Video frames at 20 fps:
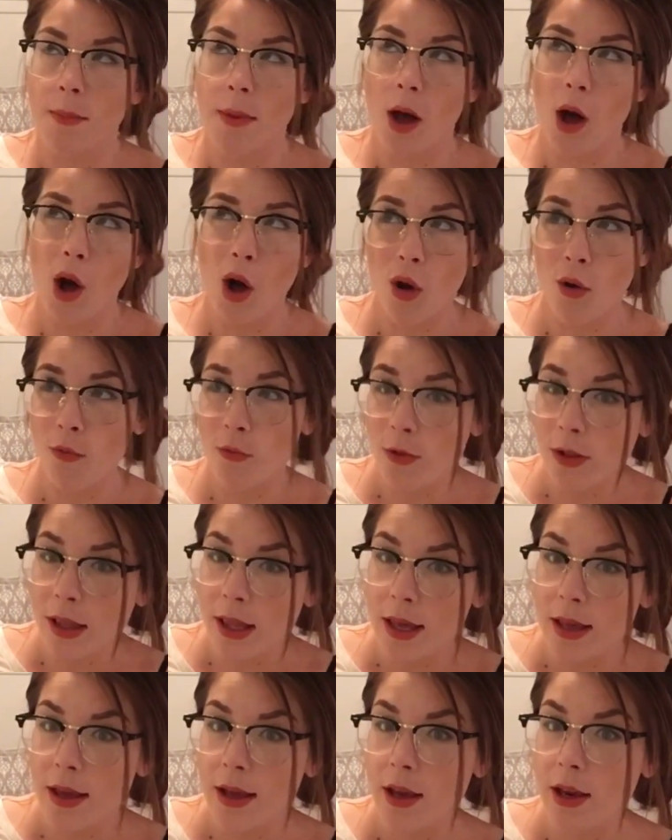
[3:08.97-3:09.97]

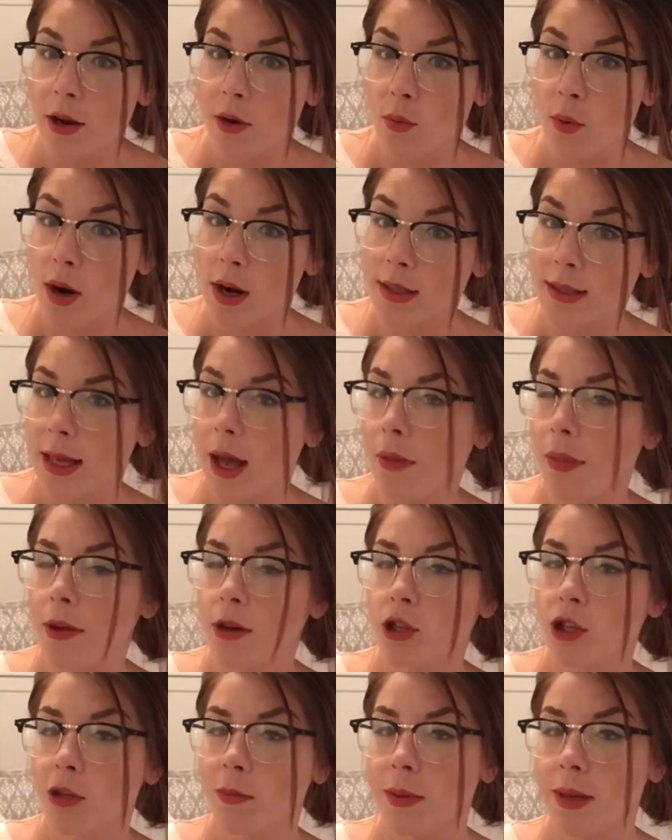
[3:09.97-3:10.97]
hopefully it works out
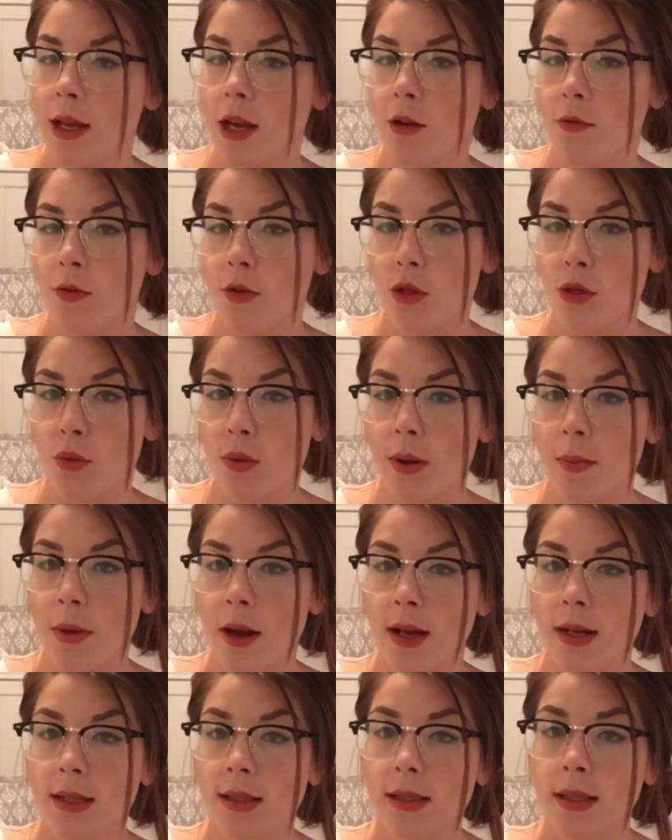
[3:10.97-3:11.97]
that she'll be here for 3
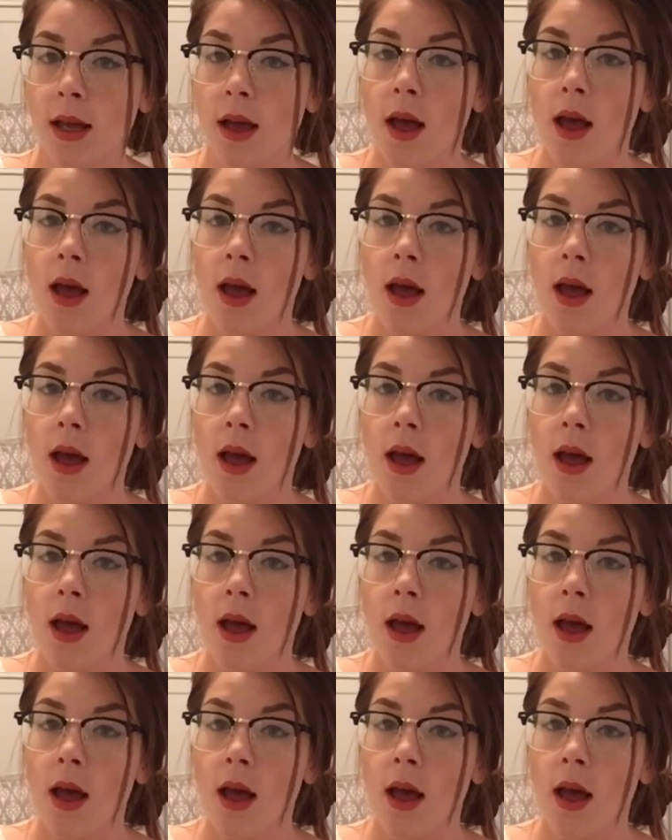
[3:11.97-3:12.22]
months.